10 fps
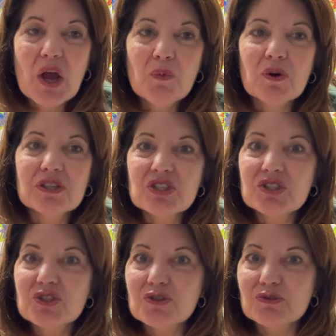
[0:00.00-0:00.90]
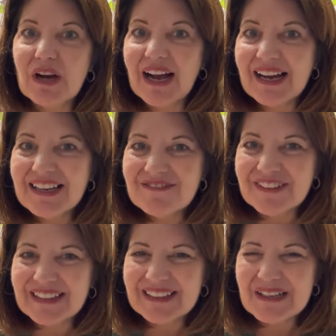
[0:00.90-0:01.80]
We're
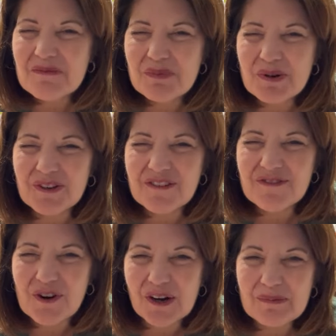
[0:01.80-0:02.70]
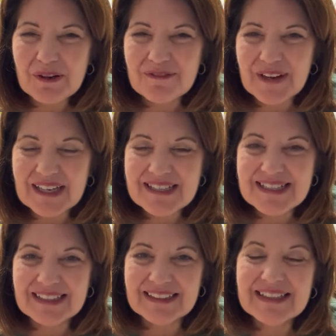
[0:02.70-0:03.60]
striving for
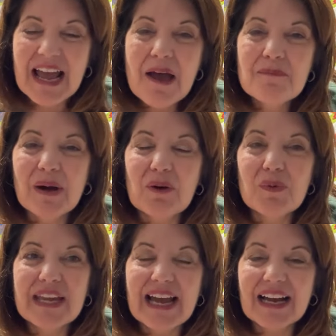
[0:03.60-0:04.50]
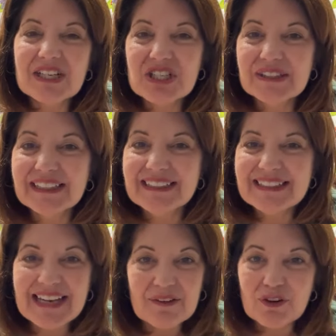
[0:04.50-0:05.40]
perfection, but we actually
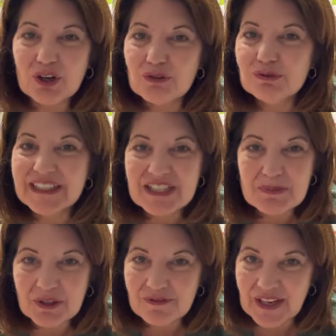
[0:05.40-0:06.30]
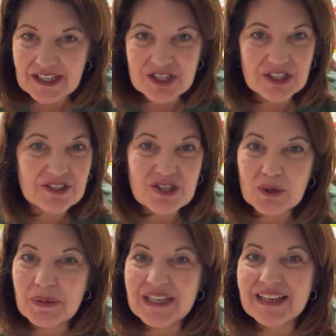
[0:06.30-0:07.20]
never reach perfection.
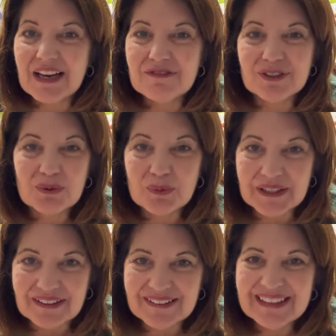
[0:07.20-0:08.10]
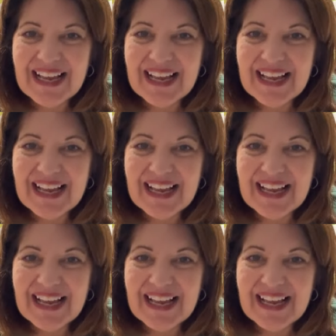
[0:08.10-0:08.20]
Nobody ever will.